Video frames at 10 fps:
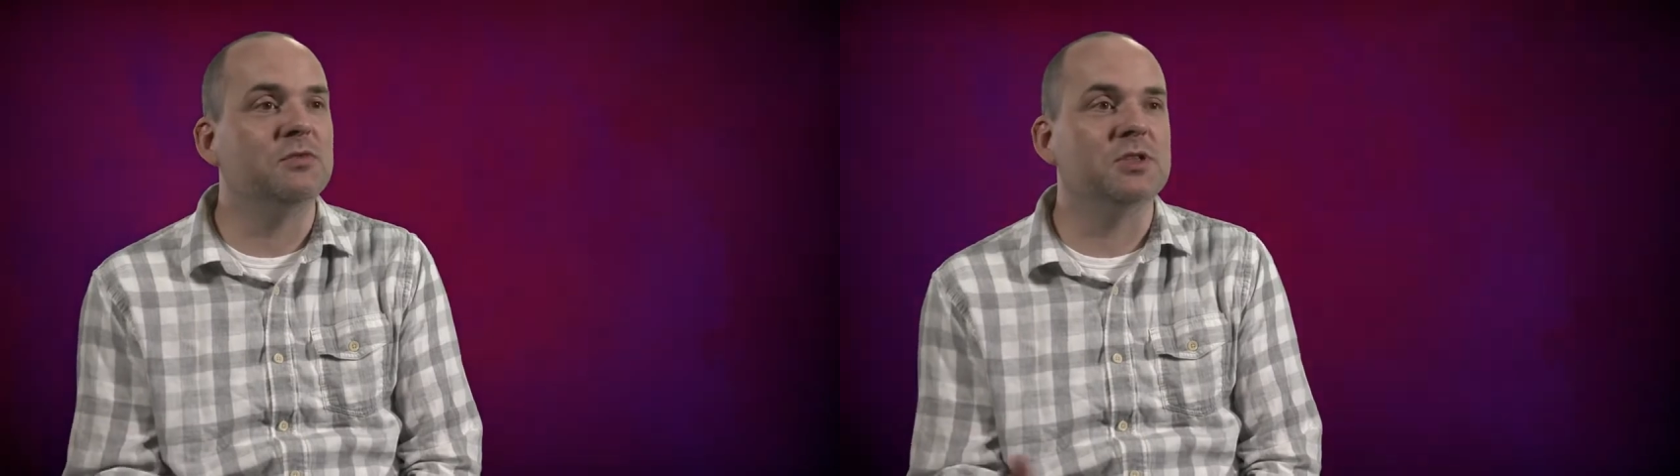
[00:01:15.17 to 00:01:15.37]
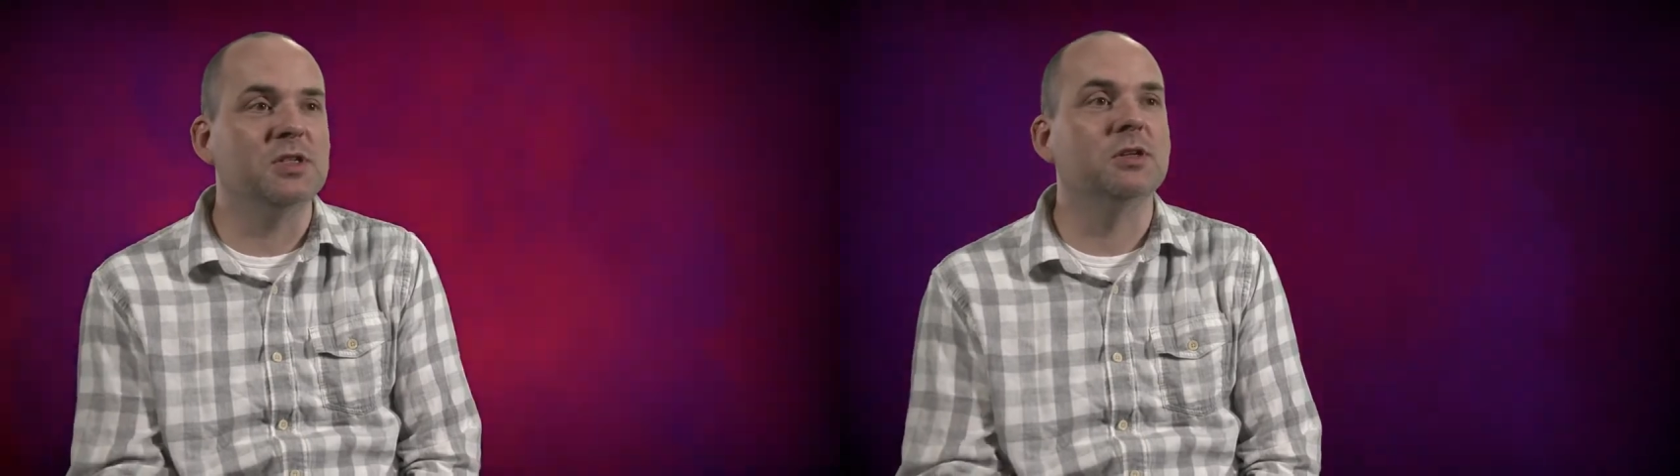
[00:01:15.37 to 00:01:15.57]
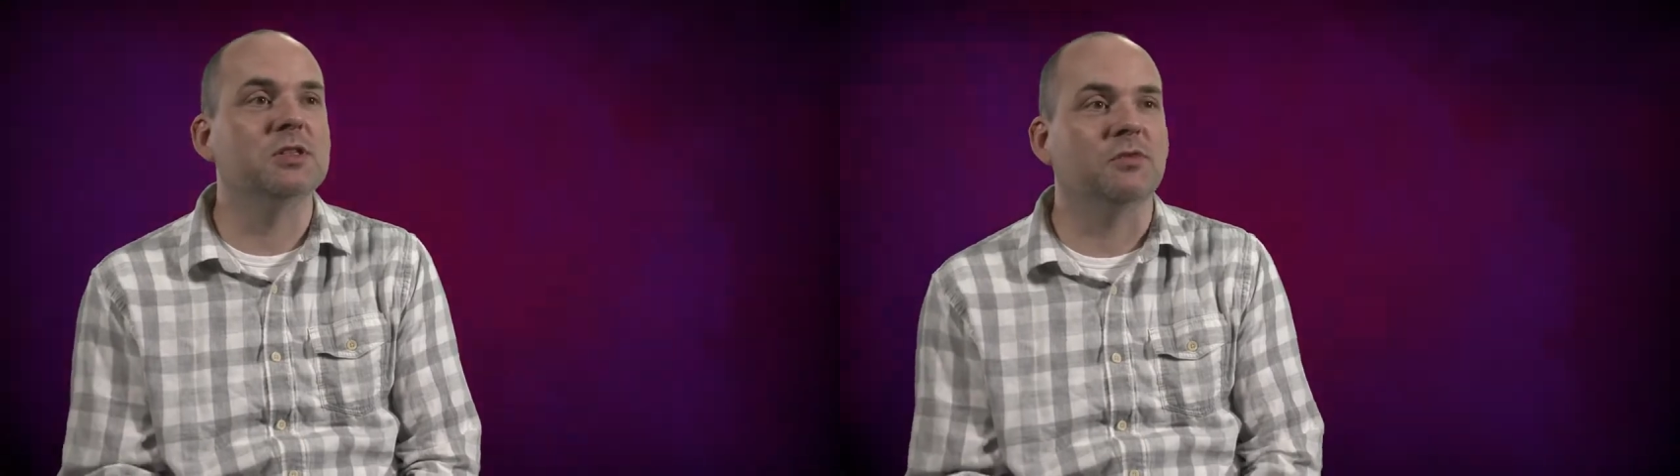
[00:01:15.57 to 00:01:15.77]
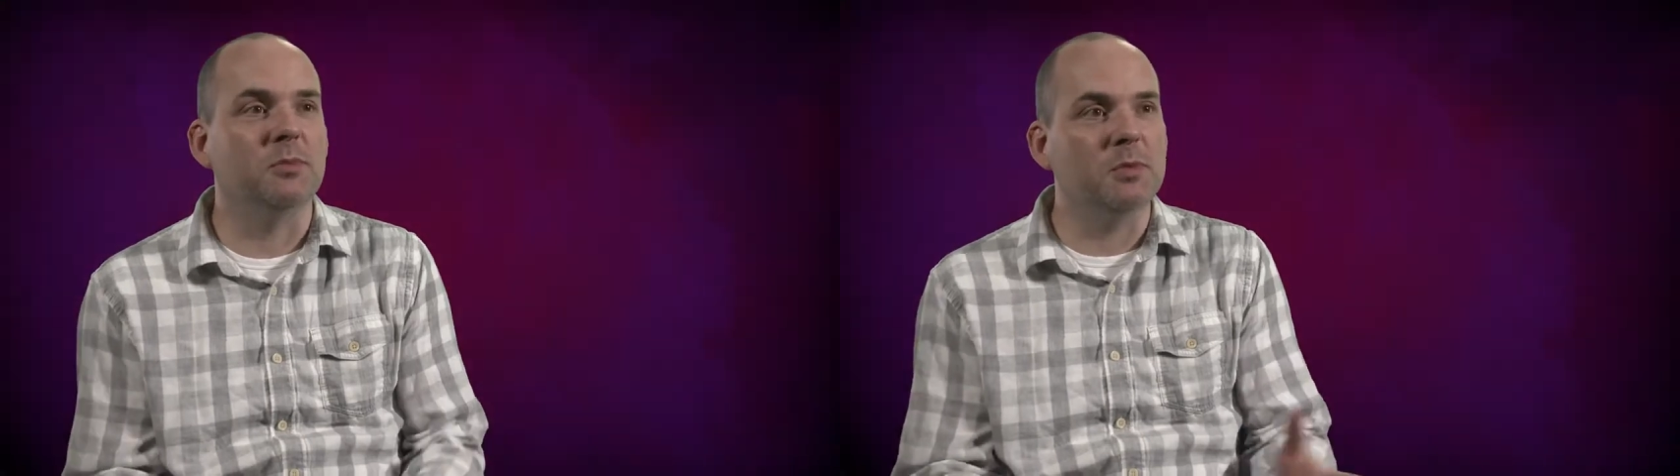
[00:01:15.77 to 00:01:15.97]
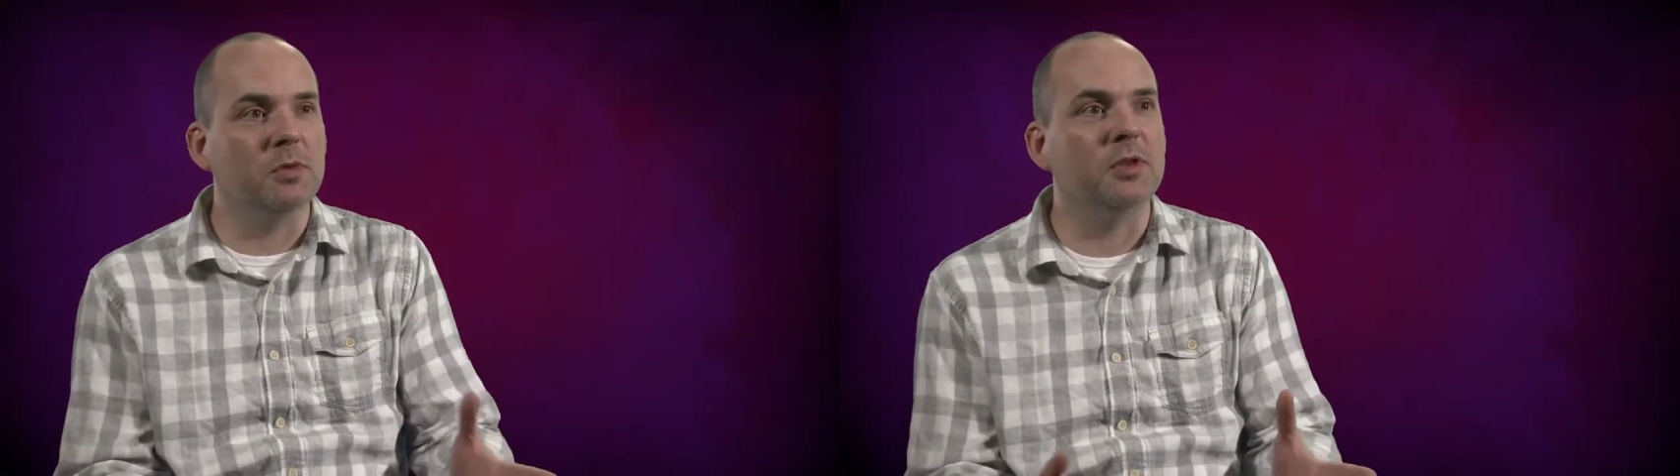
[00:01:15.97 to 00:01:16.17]
for deals and for
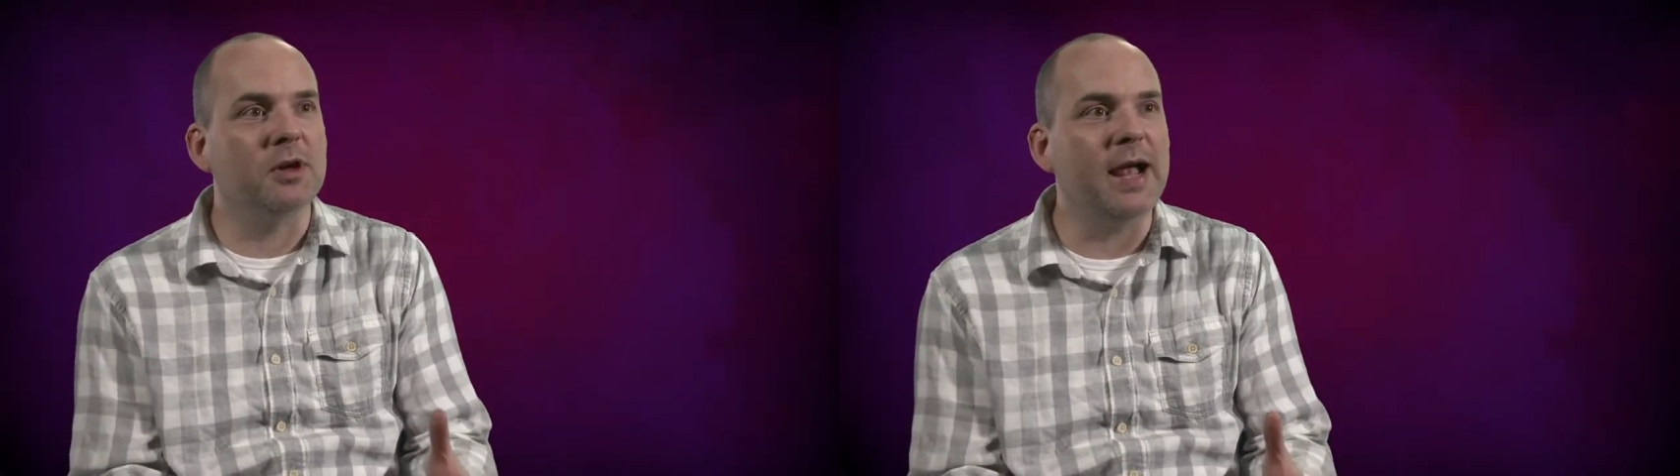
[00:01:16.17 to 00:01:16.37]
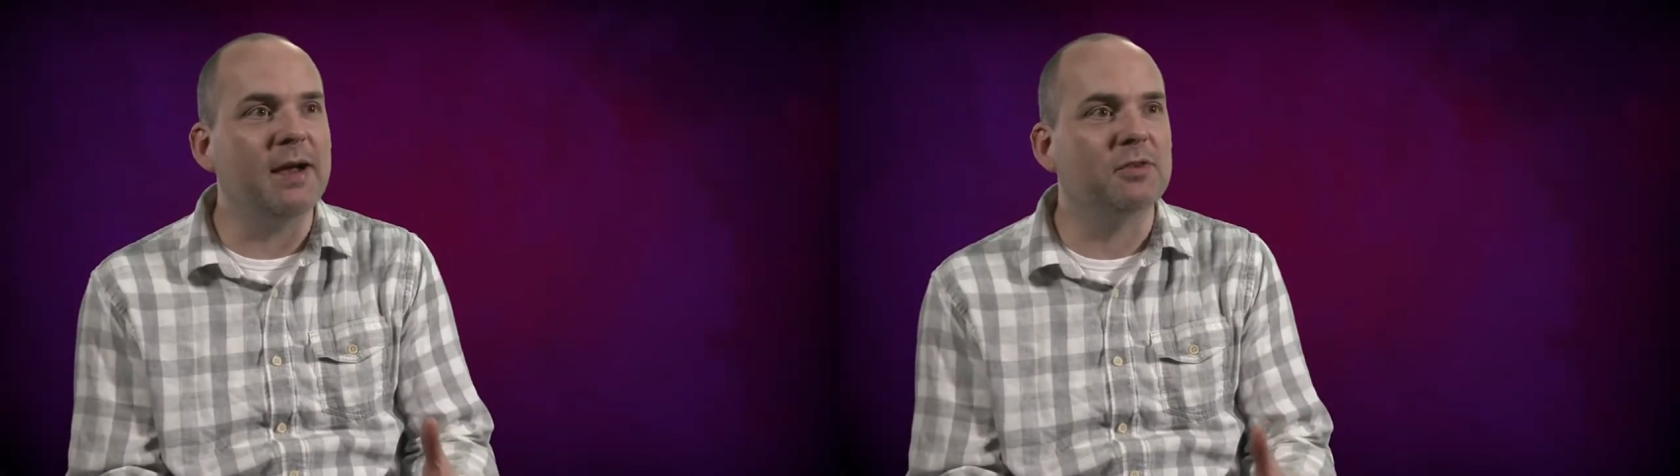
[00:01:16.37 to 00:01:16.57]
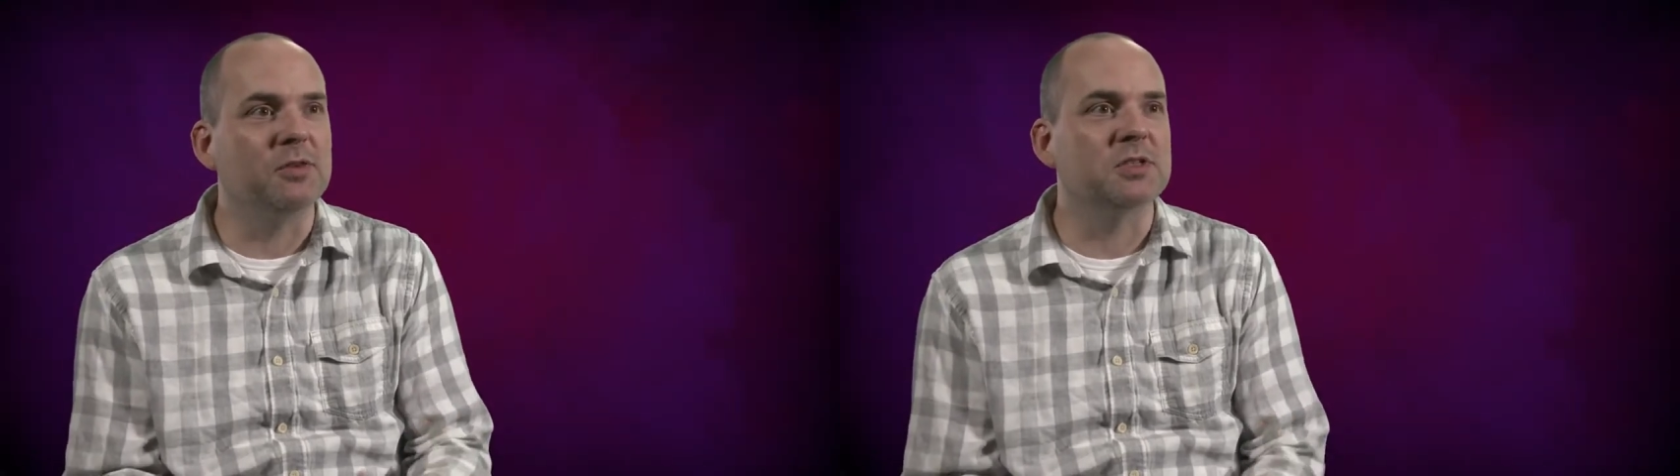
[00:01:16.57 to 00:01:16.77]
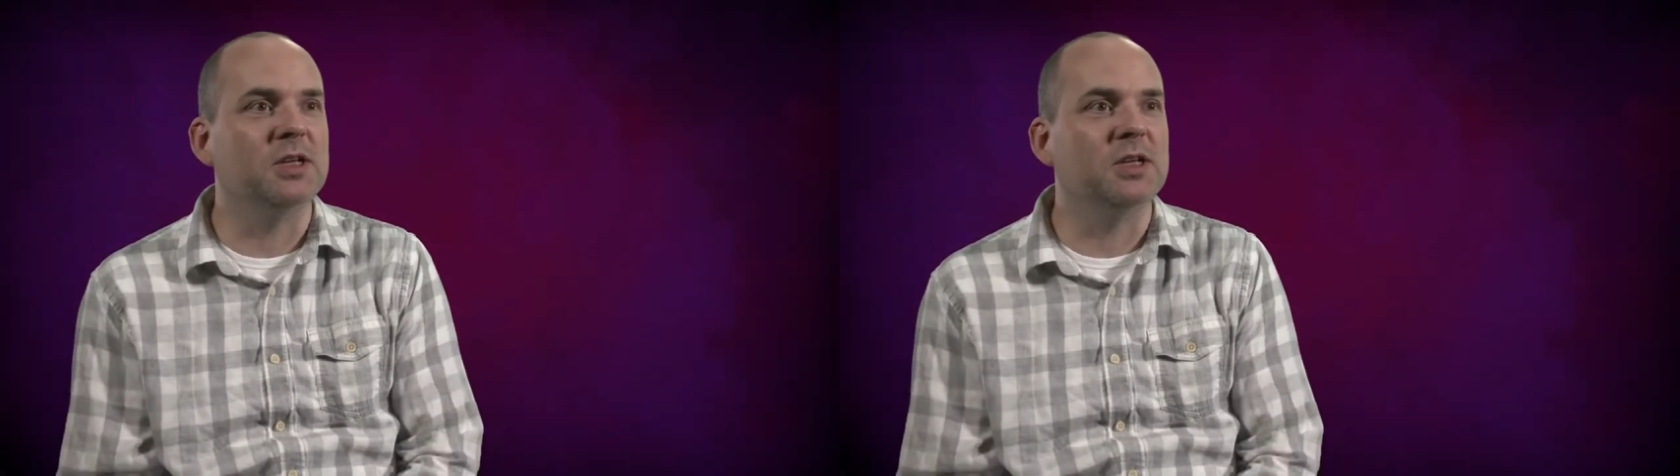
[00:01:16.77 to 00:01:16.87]
people that are after those